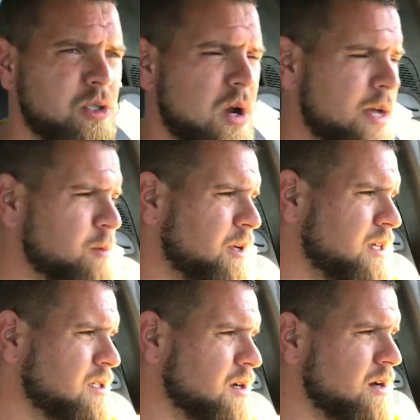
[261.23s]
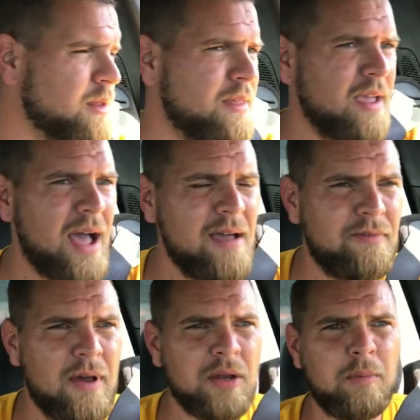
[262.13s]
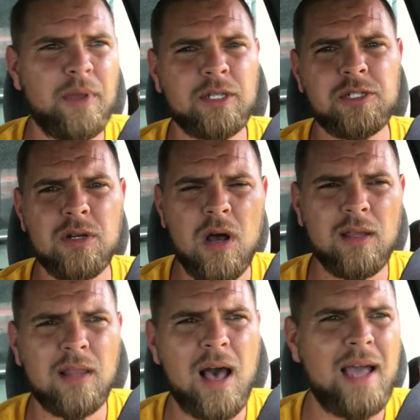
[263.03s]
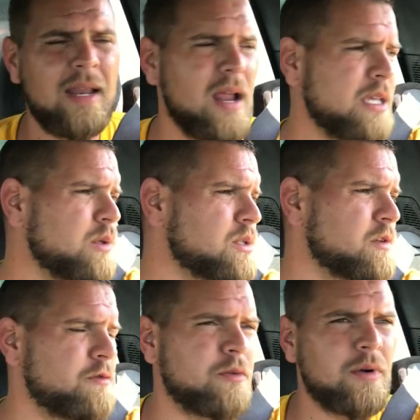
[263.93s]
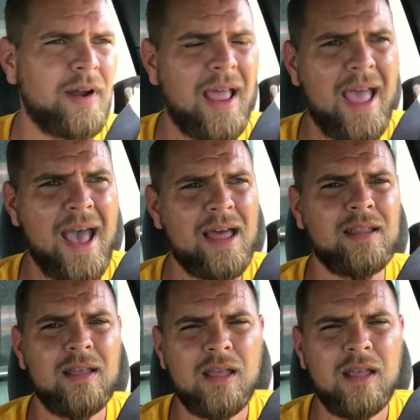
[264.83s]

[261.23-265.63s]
trust because they're going to think I found a picture online and I used it for an ad.